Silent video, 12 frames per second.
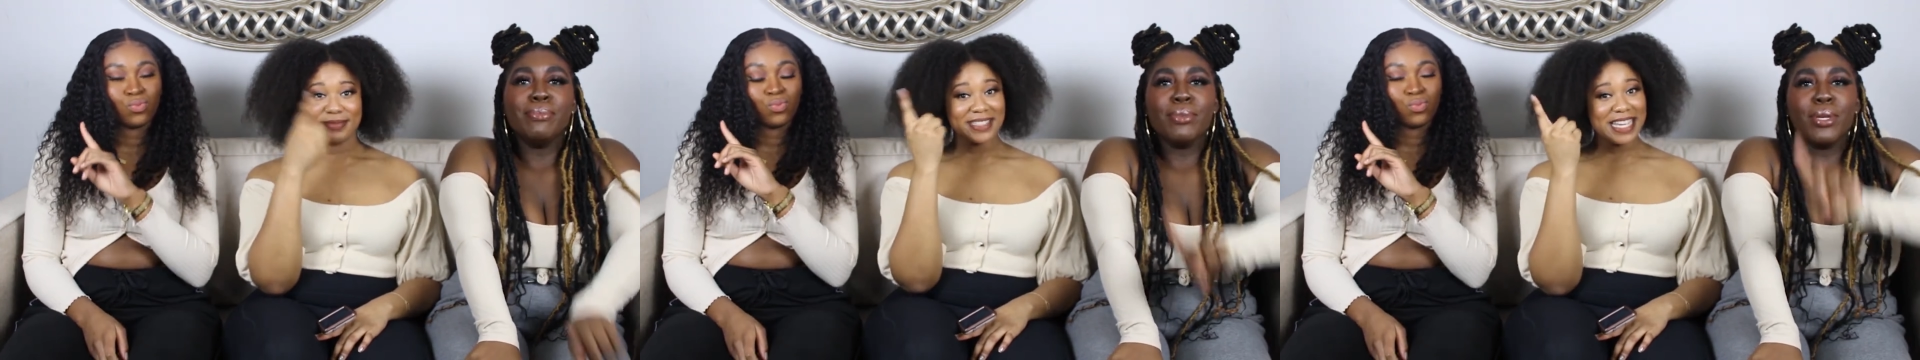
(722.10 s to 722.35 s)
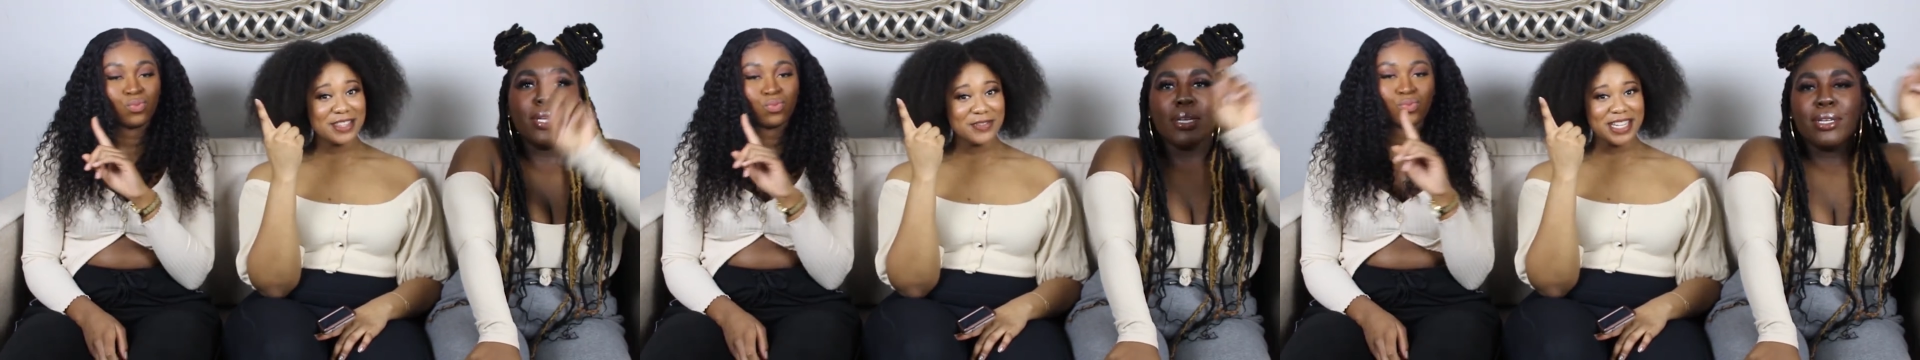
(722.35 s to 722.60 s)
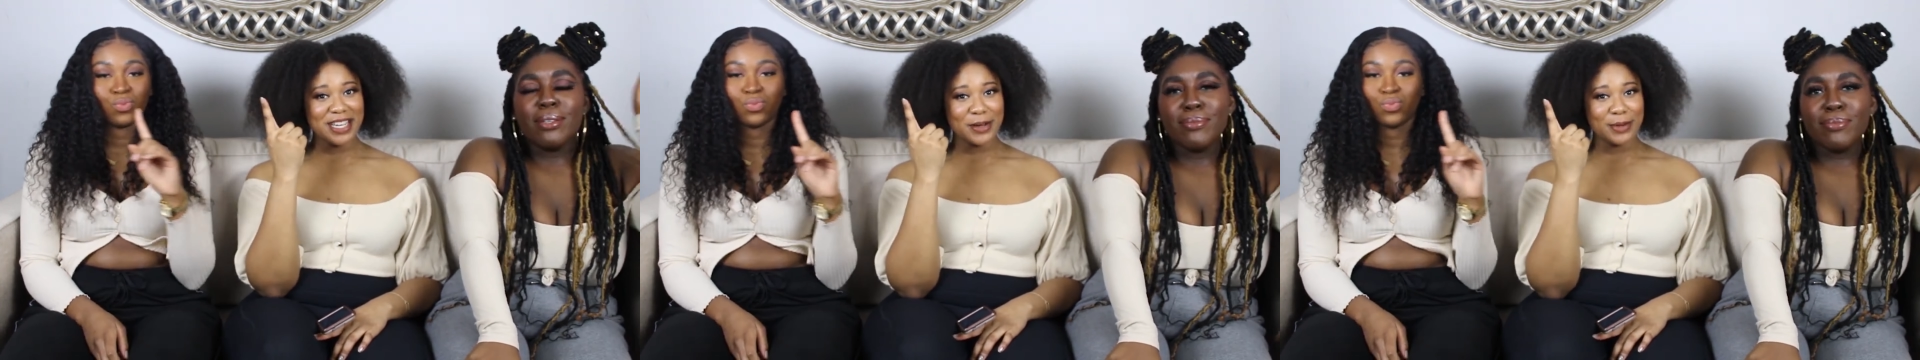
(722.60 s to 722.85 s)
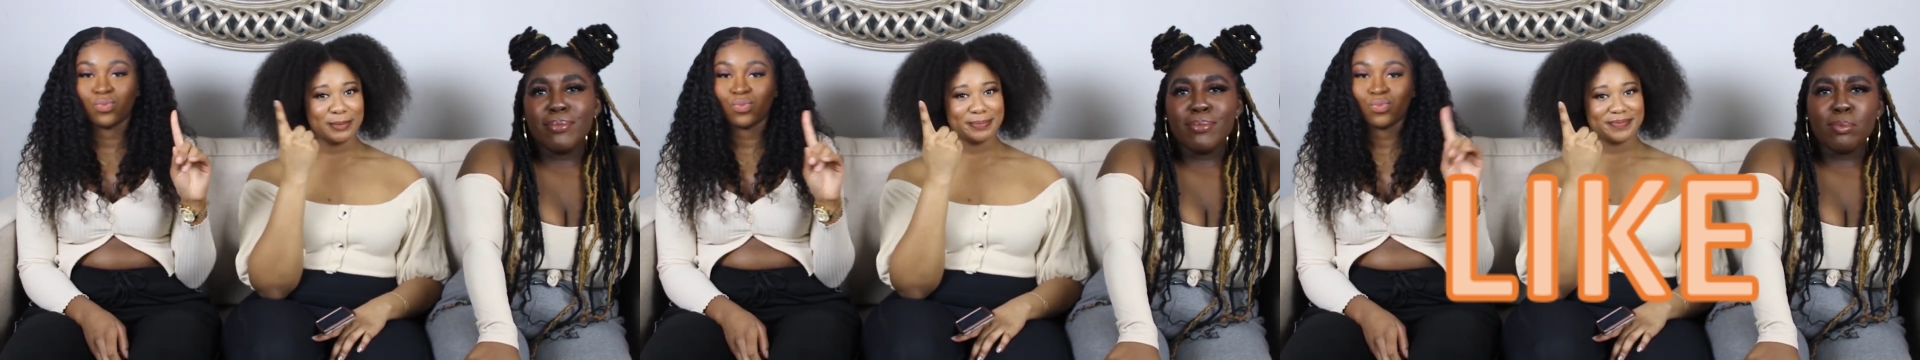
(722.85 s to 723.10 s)
Speaker 1: Like the
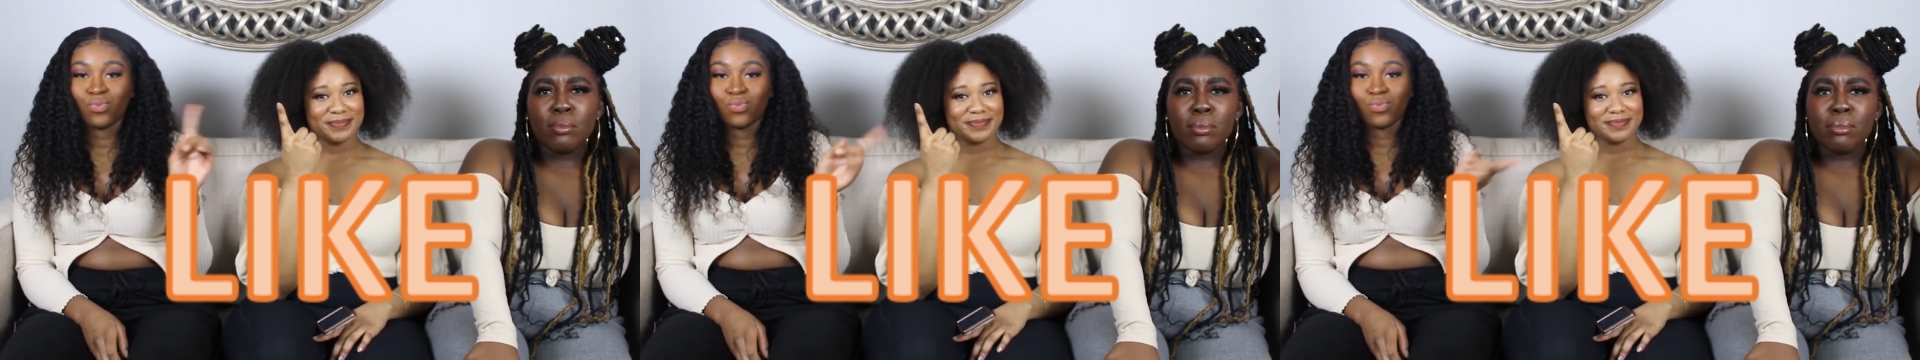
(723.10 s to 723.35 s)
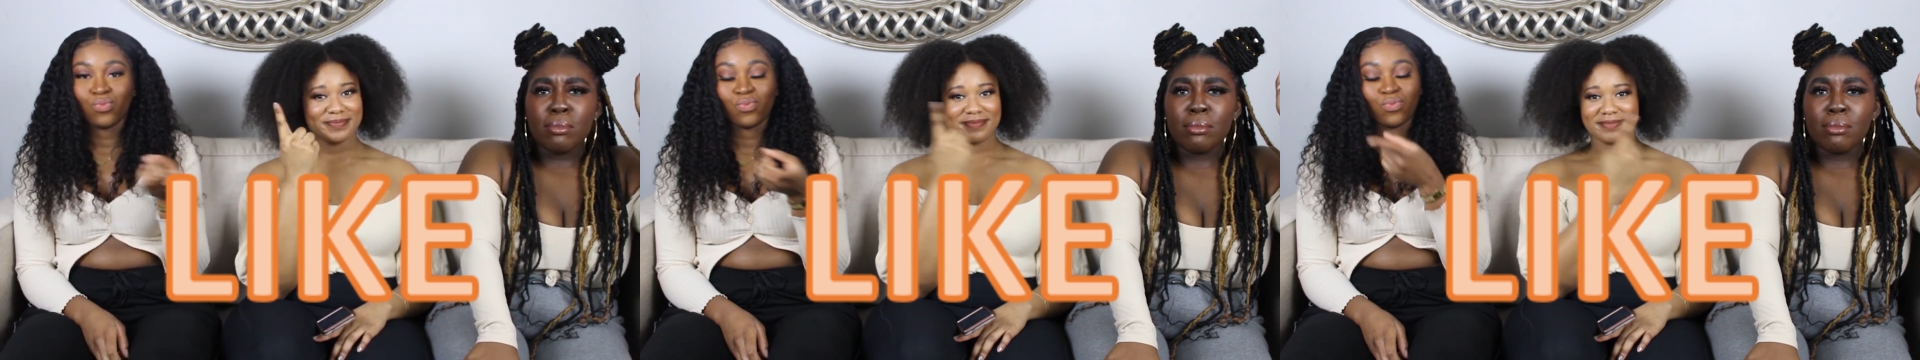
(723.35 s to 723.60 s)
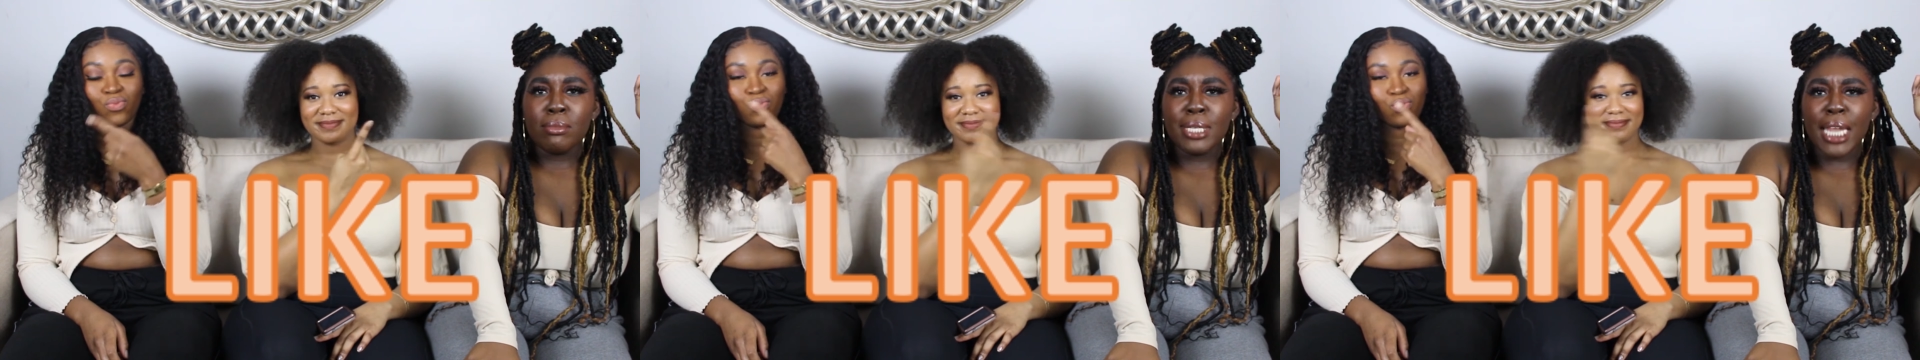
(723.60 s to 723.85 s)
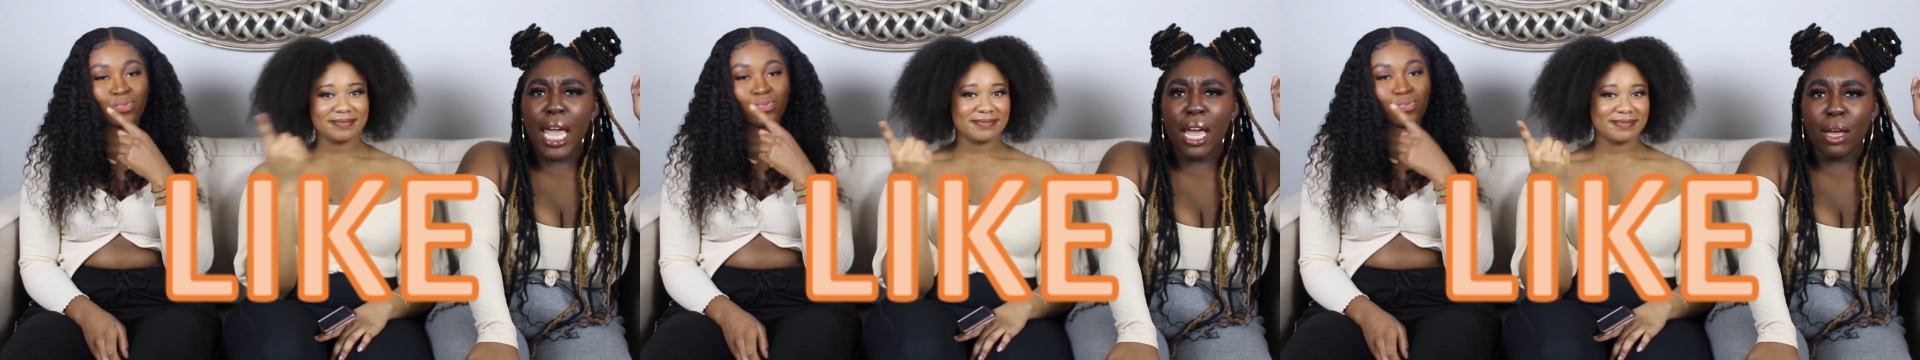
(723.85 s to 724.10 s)
video.
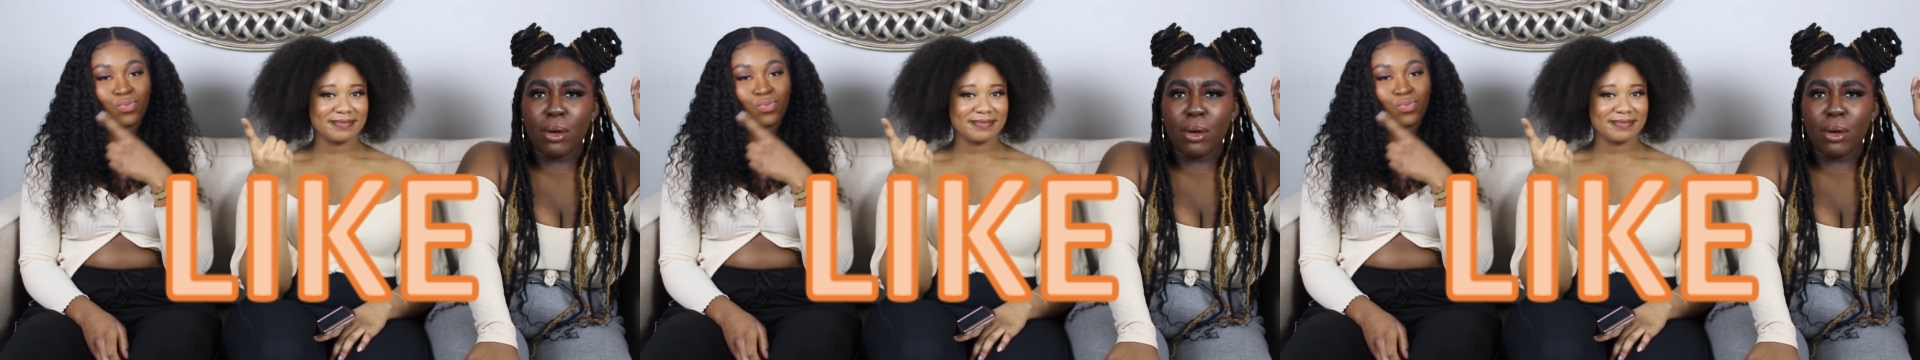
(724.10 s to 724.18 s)
Now.